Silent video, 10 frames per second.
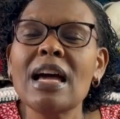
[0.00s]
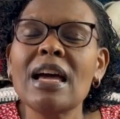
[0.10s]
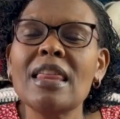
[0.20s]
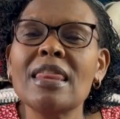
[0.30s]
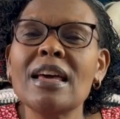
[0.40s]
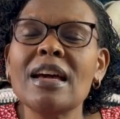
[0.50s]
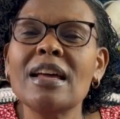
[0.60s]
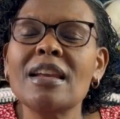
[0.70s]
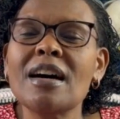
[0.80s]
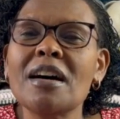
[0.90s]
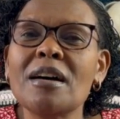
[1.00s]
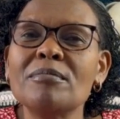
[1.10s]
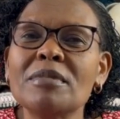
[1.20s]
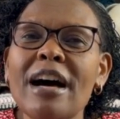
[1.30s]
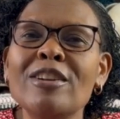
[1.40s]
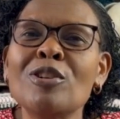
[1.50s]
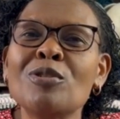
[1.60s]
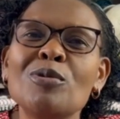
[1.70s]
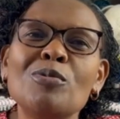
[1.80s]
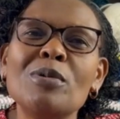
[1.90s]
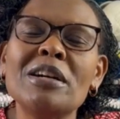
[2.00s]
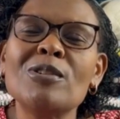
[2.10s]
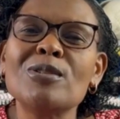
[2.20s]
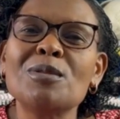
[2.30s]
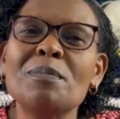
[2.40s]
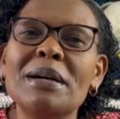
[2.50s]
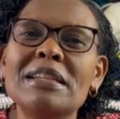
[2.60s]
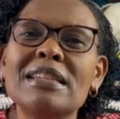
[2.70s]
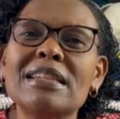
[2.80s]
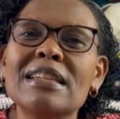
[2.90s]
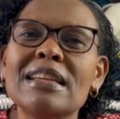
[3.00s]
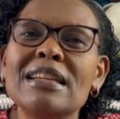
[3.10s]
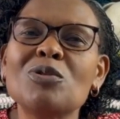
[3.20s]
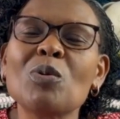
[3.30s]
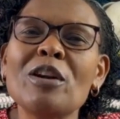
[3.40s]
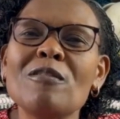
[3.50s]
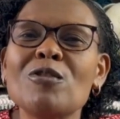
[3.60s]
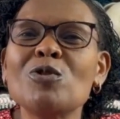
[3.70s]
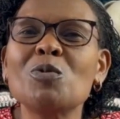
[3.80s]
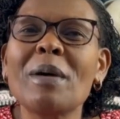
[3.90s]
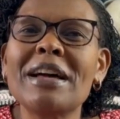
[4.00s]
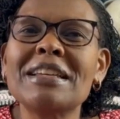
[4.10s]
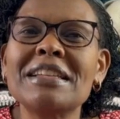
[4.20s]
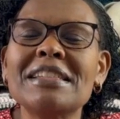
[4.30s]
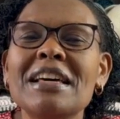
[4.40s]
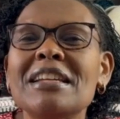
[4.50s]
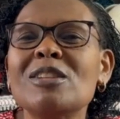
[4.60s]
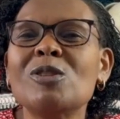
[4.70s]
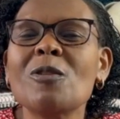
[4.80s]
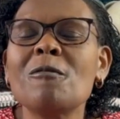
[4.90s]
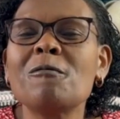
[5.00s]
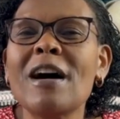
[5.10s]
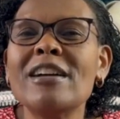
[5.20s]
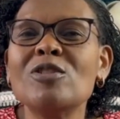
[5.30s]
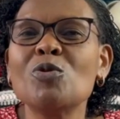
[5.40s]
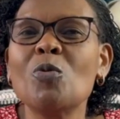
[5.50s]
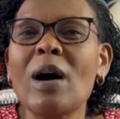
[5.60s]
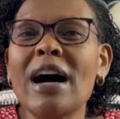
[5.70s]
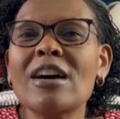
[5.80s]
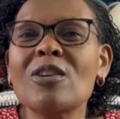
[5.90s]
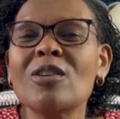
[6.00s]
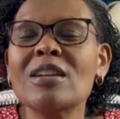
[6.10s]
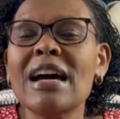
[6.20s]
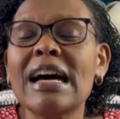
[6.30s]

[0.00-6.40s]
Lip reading: and then I don't know who else, but it's one of those patterns that is so fun to work on.